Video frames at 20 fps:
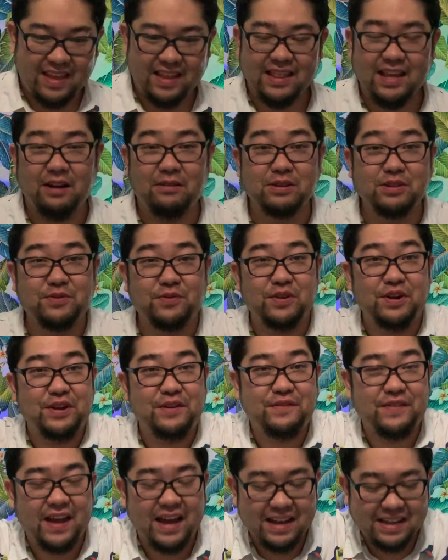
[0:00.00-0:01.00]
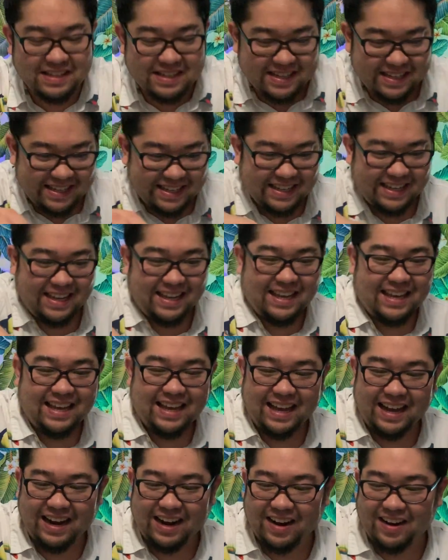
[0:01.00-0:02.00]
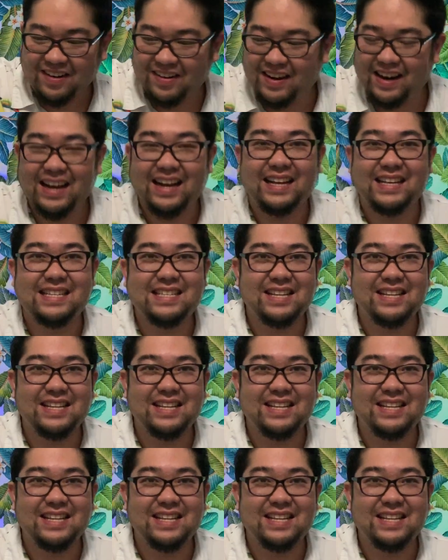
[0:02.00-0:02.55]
That was for effect. All right,